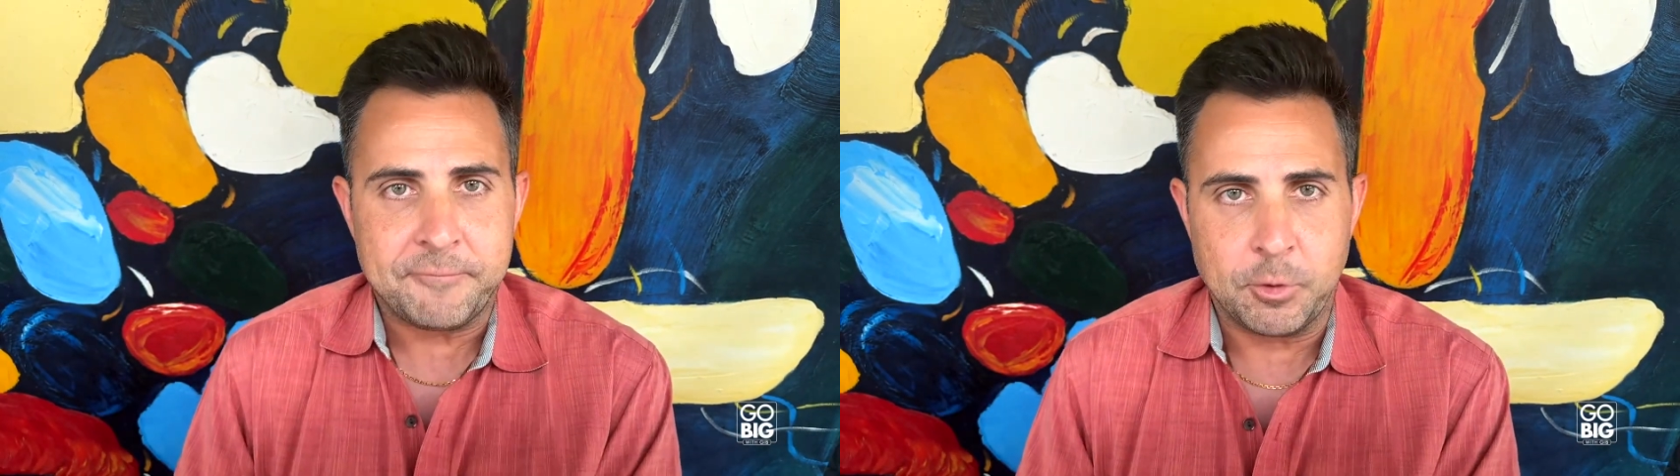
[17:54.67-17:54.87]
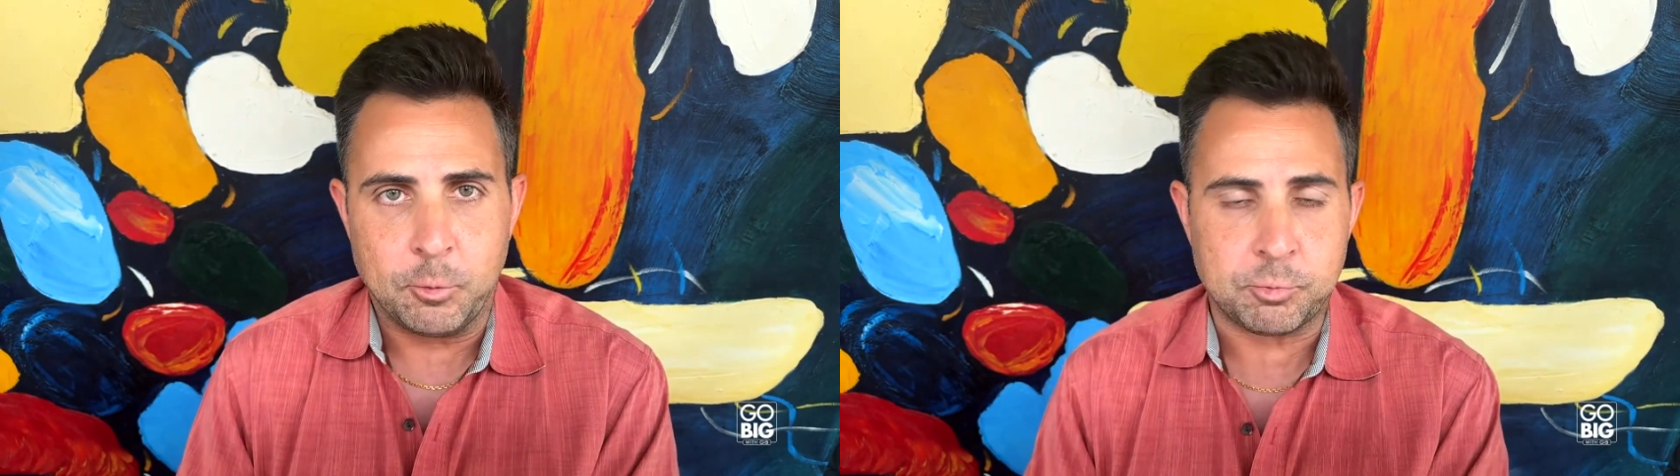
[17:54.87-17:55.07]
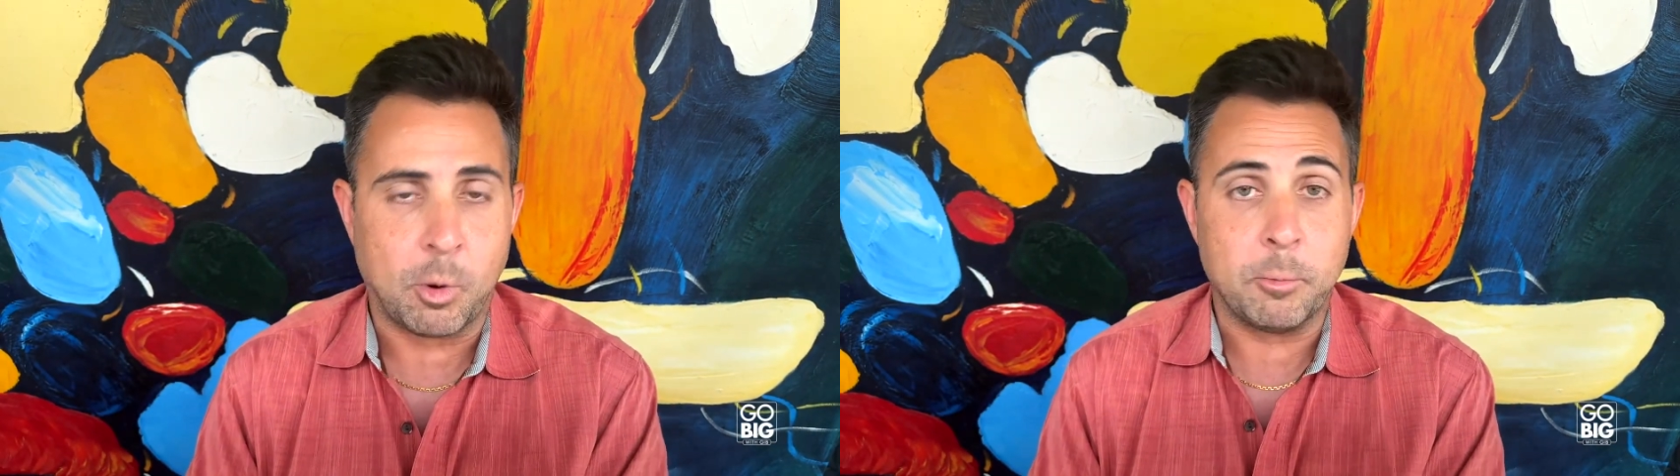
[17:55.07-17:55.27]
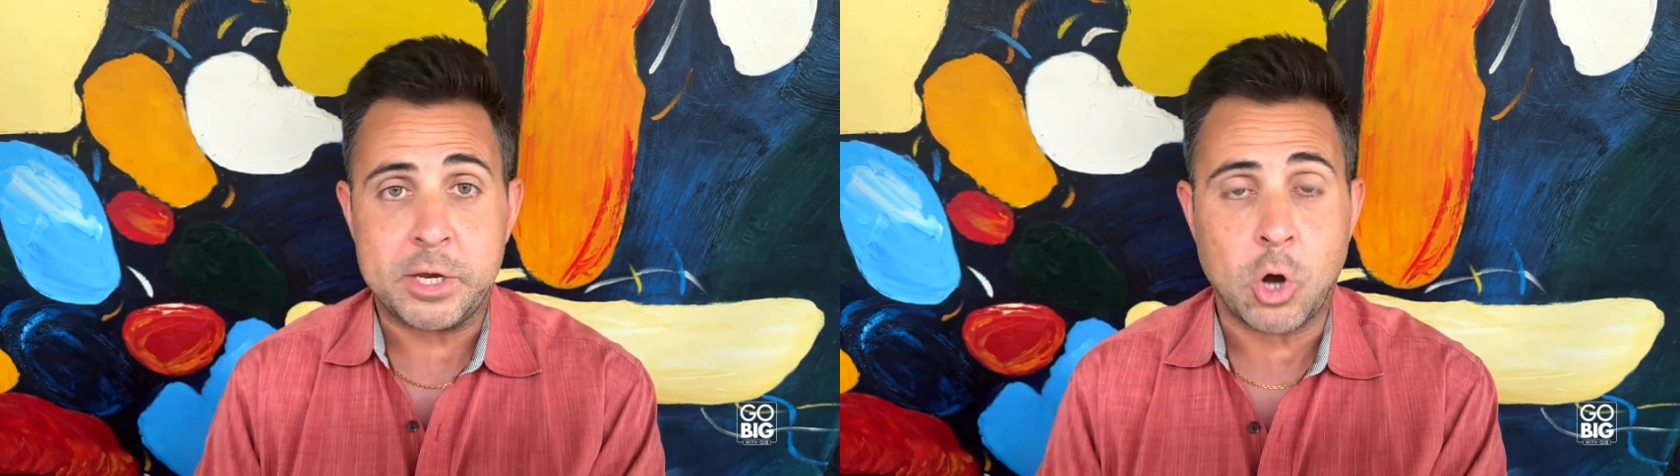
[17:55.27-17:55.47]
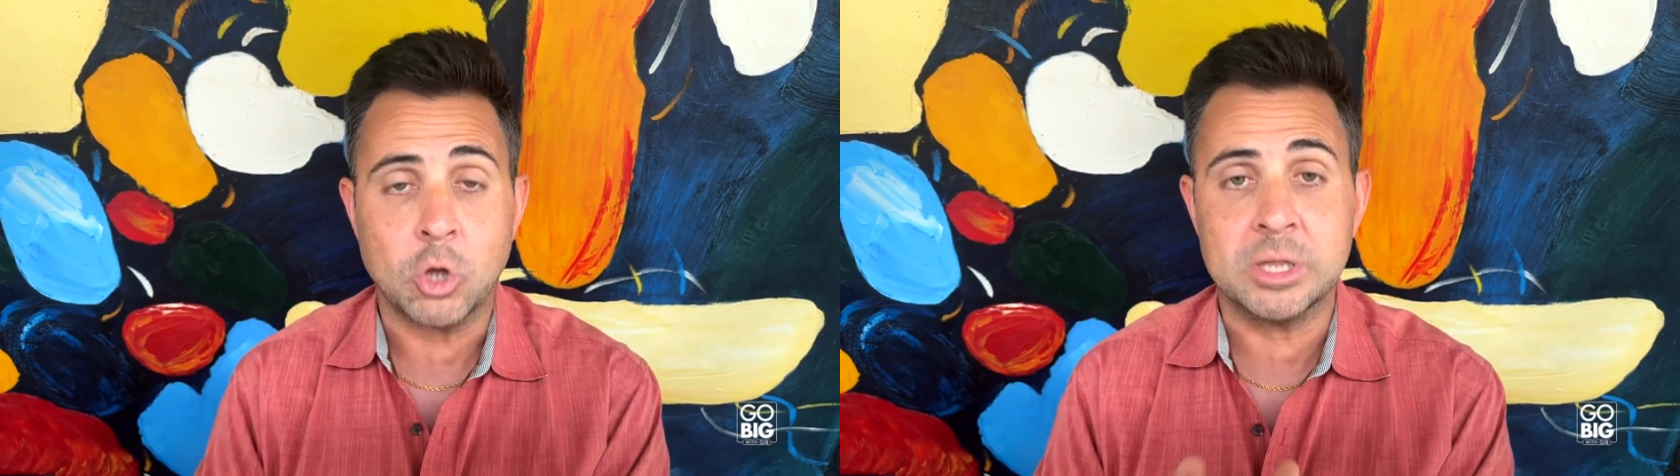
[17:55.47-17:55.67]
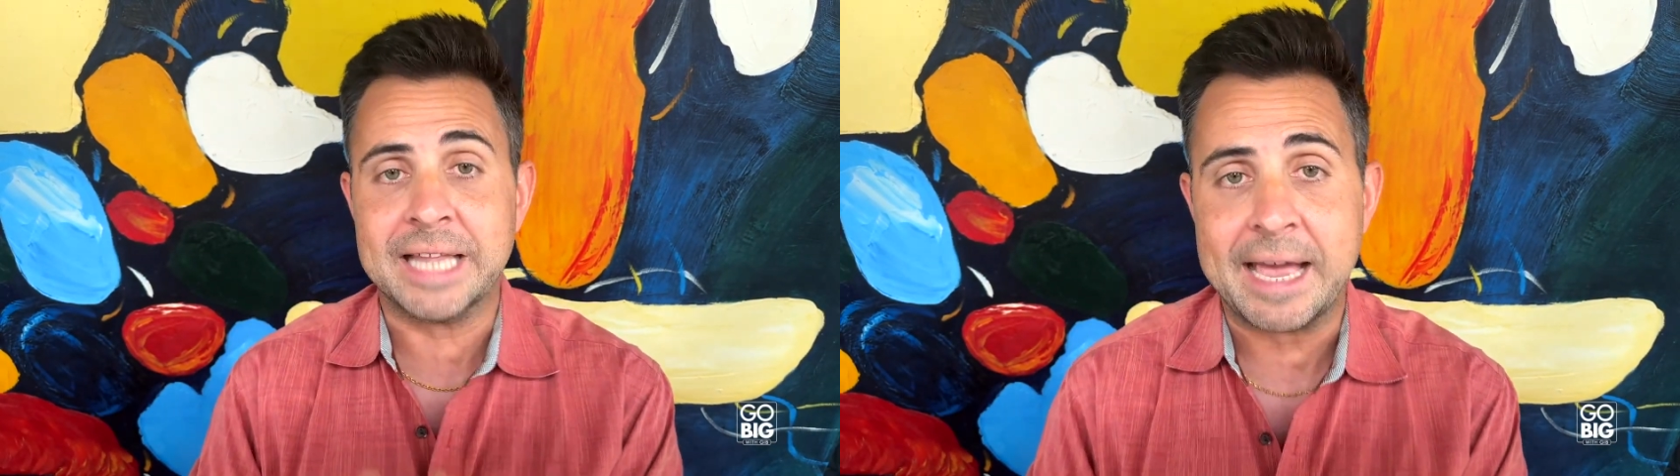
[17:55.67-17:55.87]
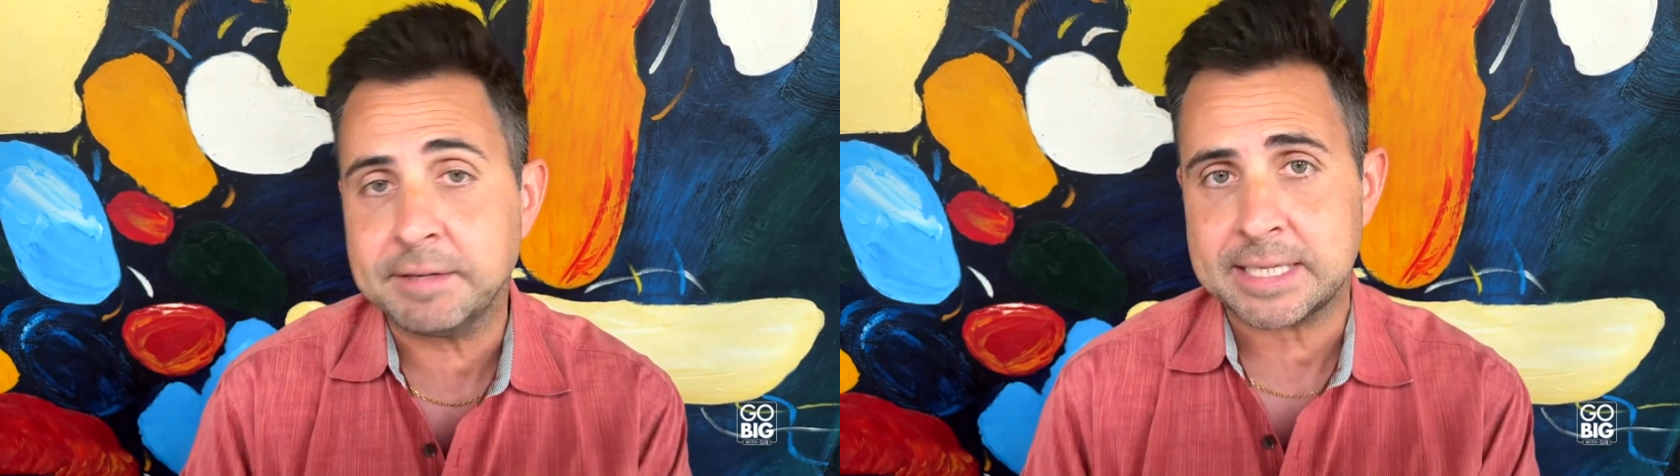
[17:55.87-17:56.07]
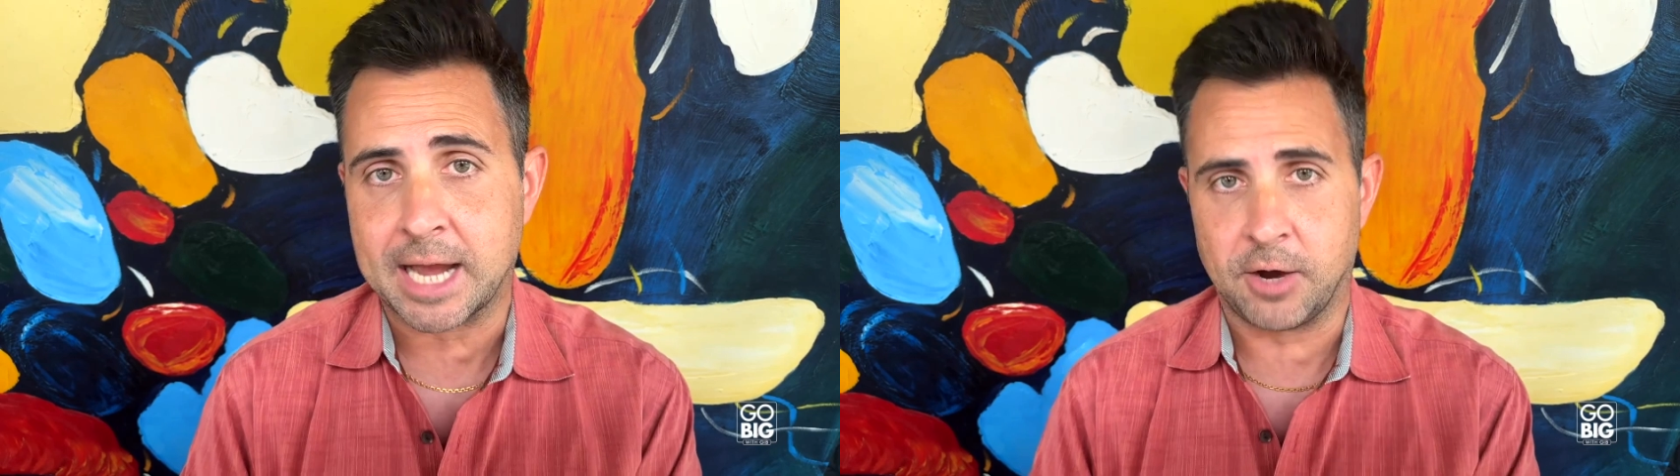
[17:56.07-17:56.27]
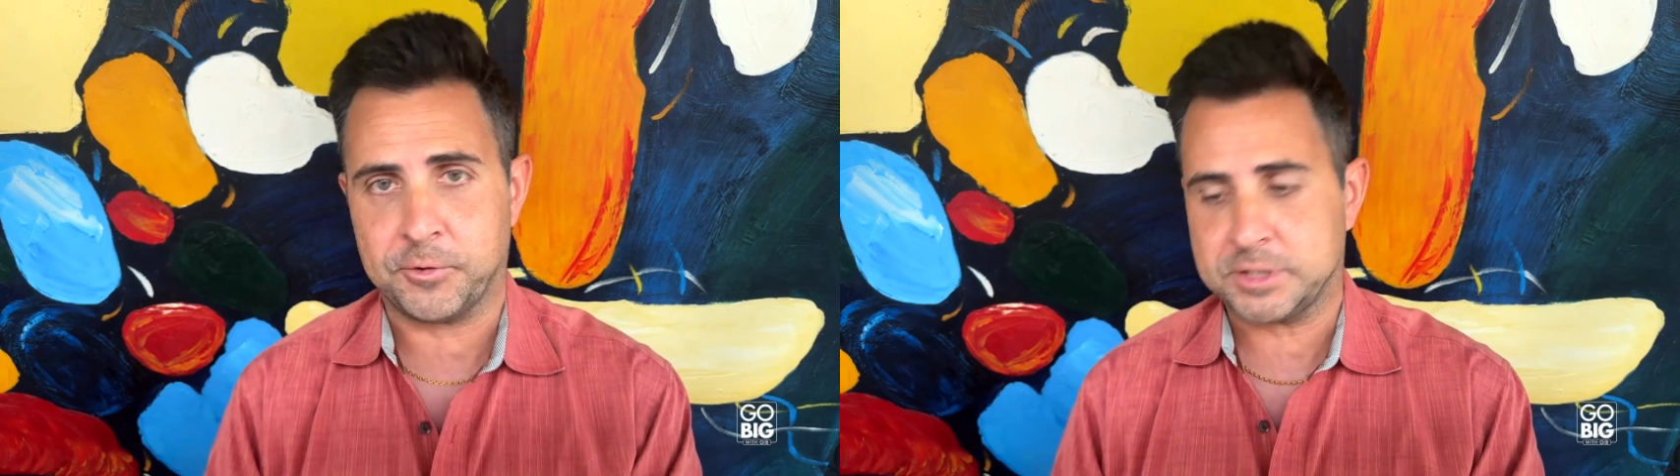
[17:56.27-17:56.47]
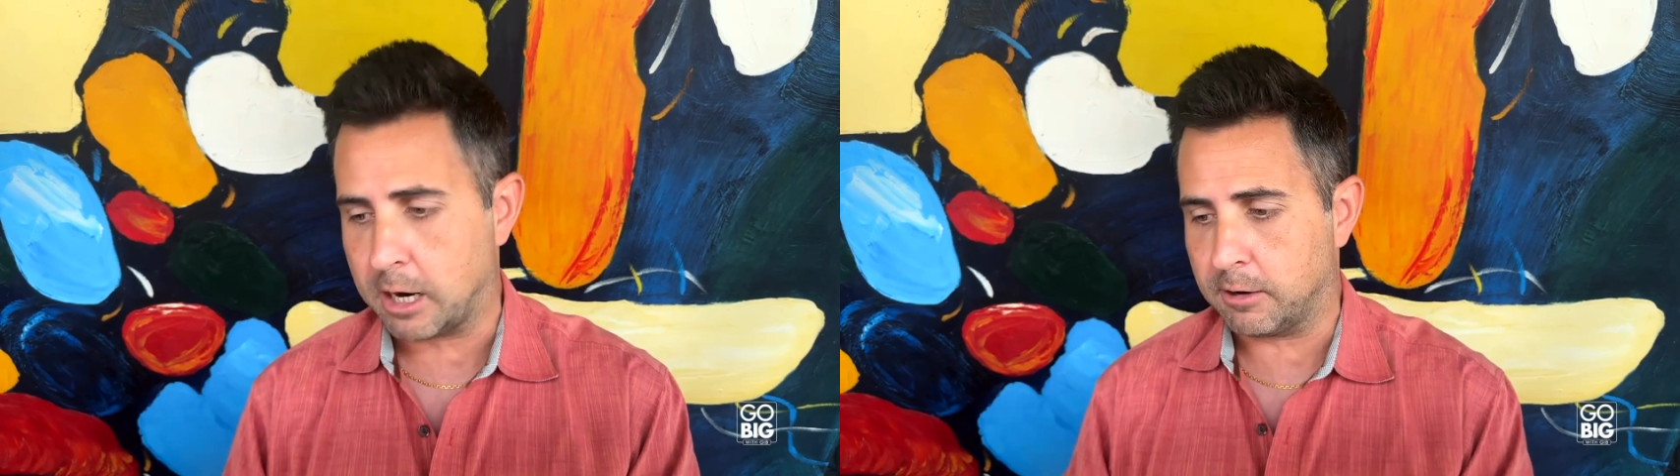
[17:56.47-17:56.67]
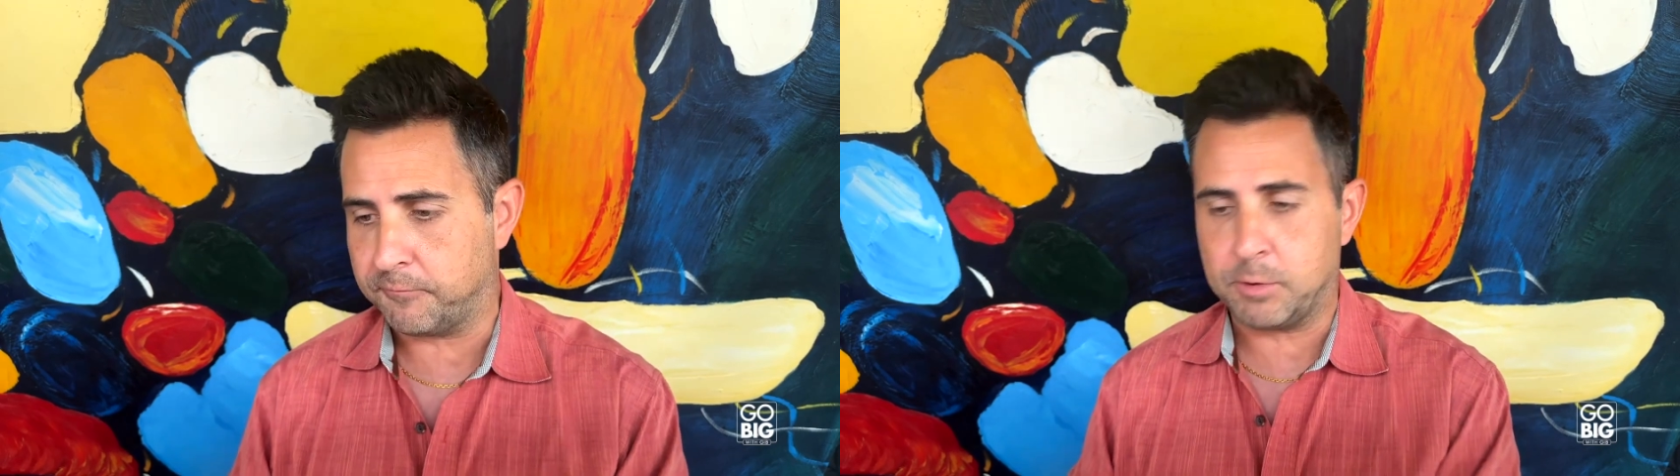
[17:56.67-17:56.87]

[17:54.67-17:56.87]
it with what we call lifestyle photography,